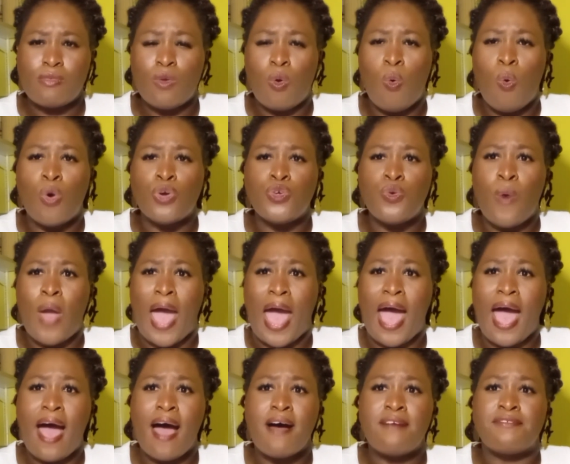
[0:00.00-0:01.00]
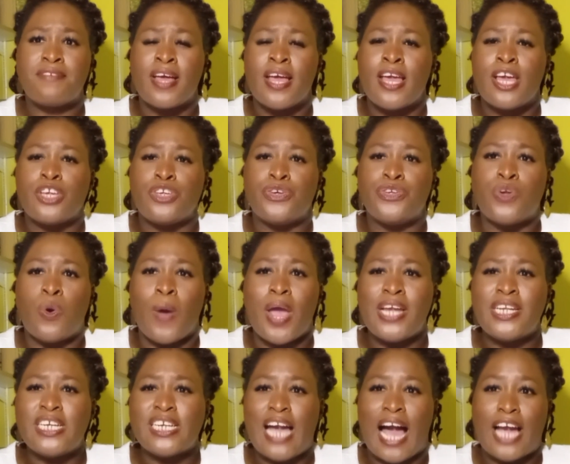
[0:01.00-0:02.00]
or you have
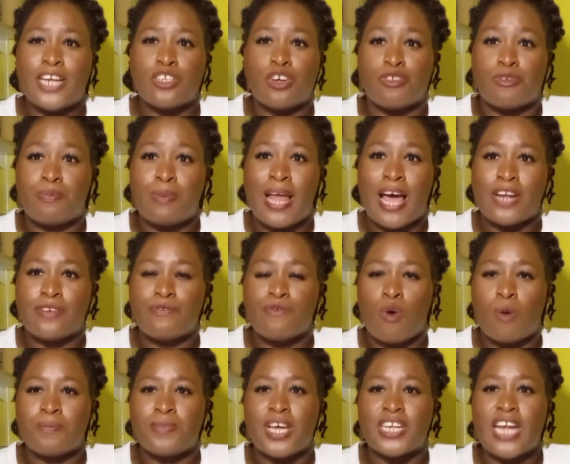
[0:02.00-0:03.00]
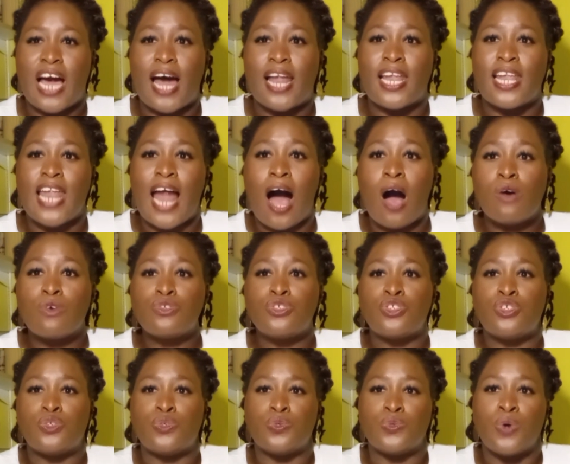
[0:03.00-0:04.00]
any kind of platform that
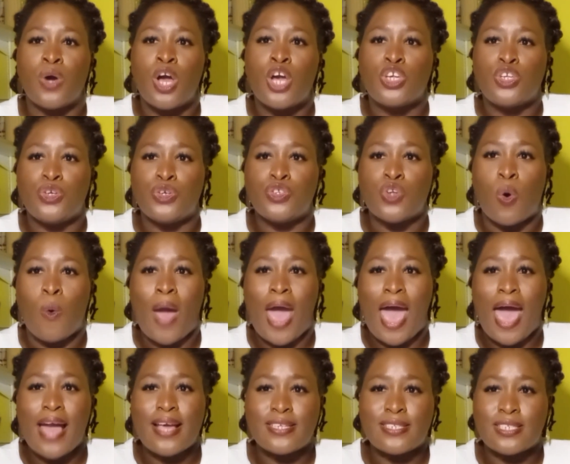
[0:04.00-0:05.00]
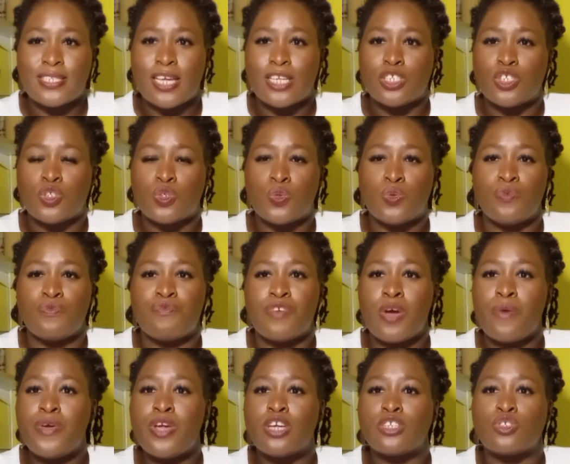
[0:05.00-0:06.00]
allows you access to
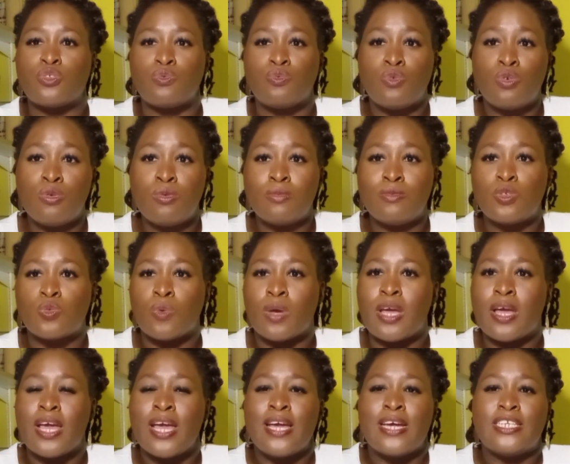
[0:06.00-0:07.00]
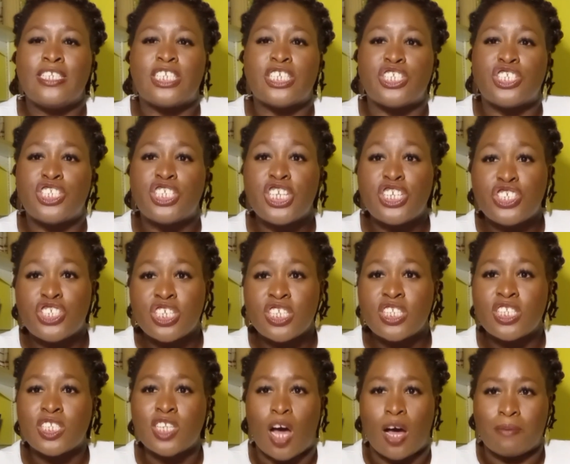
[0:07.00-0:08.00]
various rooms where
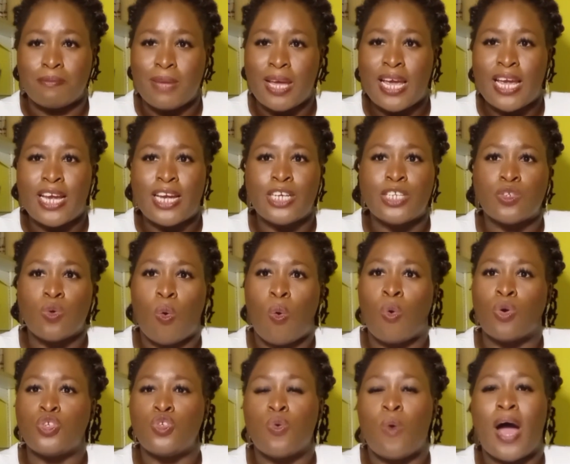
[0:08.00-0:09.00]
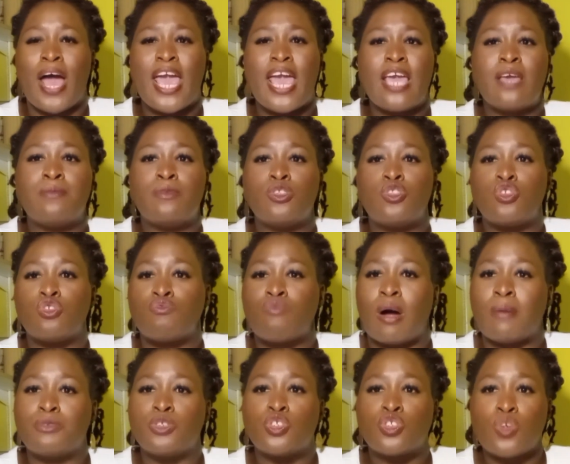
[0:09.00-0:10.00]
decisions are made, or you are able to
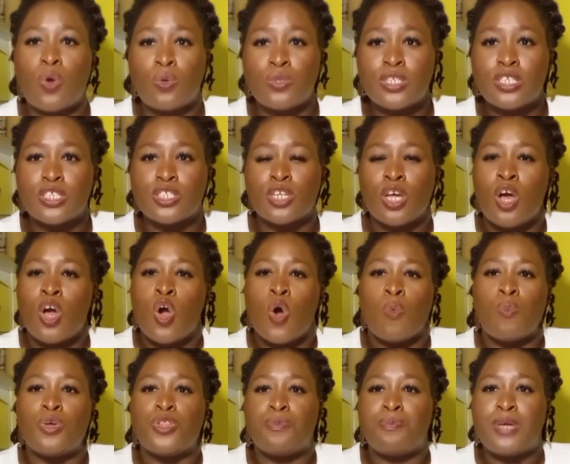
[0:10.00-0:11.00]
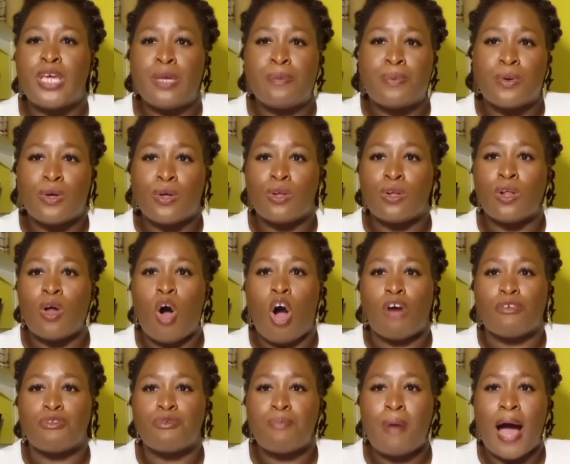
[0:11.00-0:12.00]
rub shoulders with people
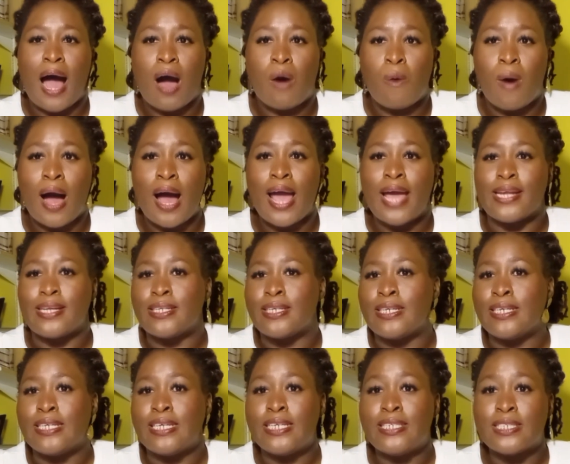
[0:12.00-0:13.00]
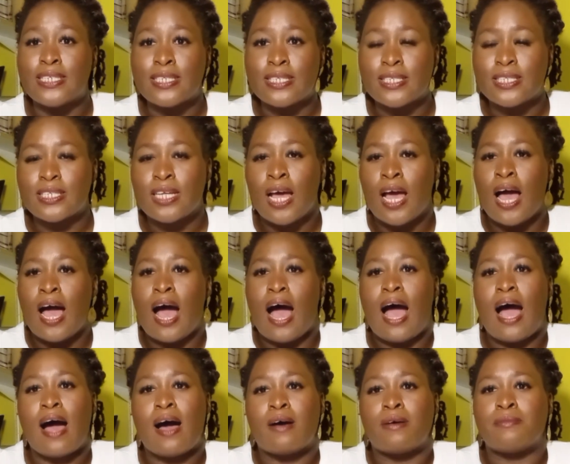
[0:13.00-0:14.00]
of power and leaders
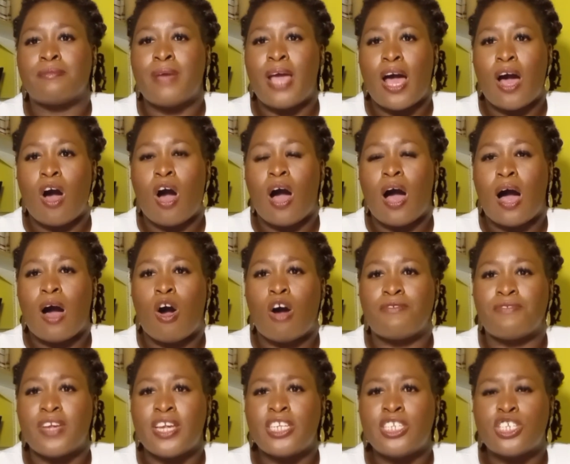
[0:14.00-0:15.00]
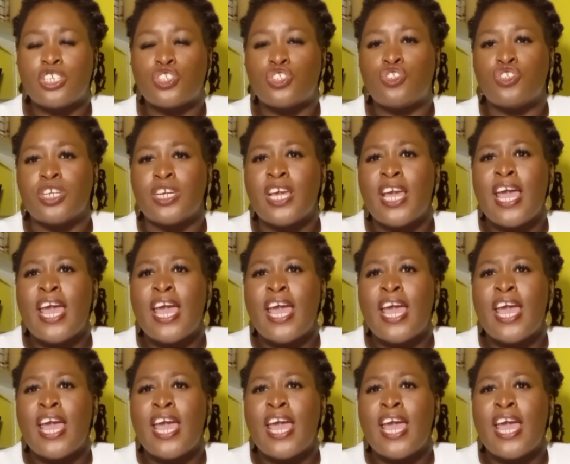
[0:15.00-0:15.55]
of industry.